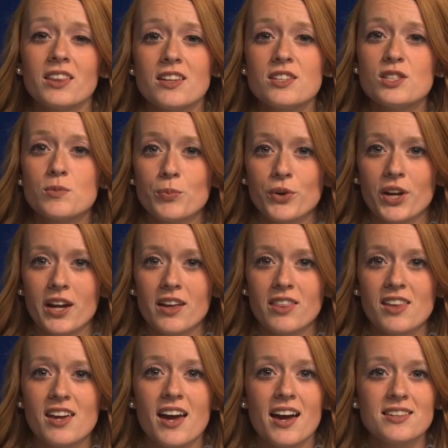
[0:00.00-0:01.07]
this spring,
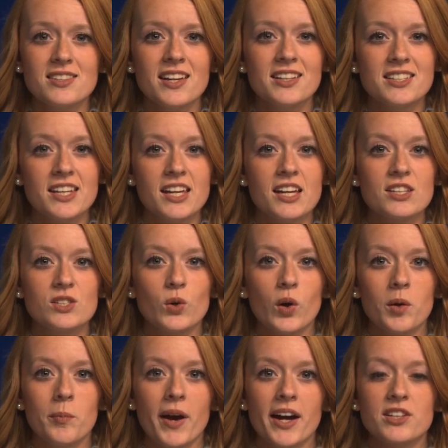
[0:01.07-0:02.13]
the SAT is
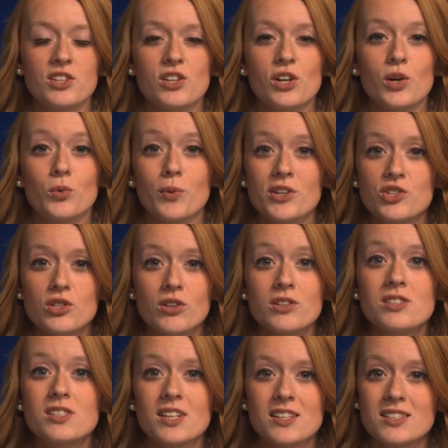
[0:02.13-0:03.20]
going back to their original
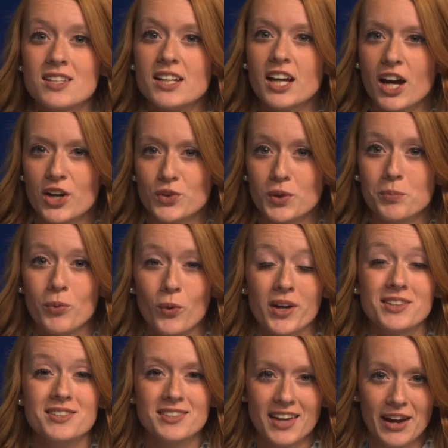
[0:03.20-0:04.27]

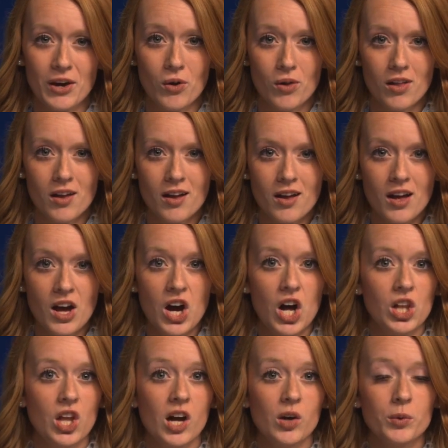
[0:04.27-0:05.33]
1,600-point scale.
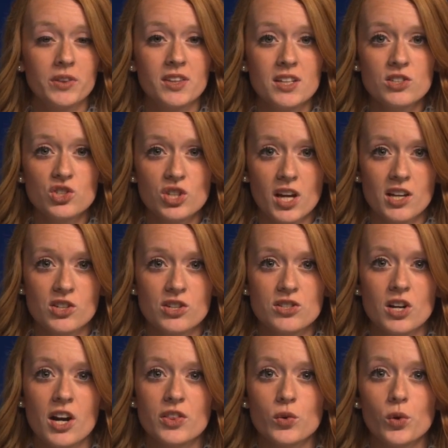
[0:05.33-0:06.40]
Along with these changes
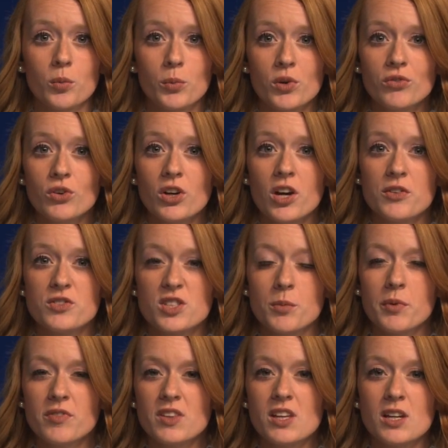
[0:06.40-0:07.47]
are the removal of some
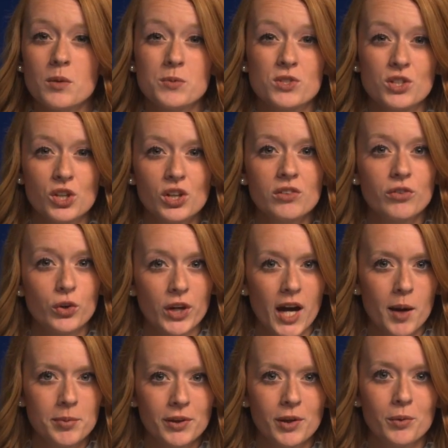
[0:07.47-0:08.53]
of the obscure
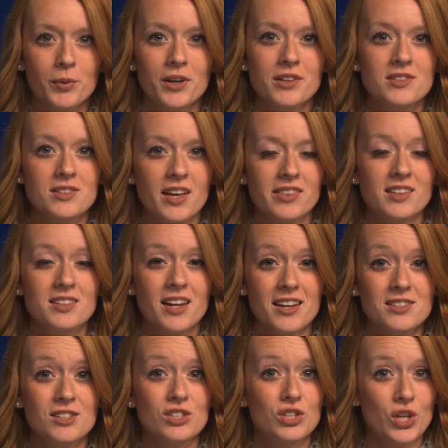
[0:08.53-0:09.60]
vocabulary words that the
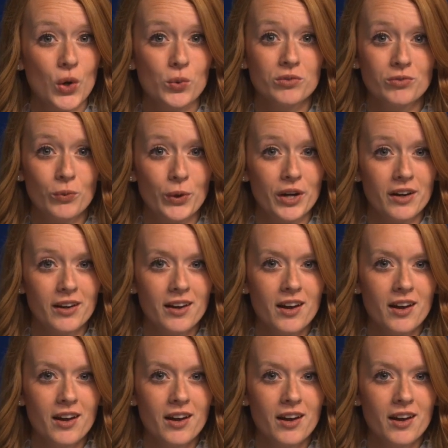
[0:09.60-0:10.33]
test is known for.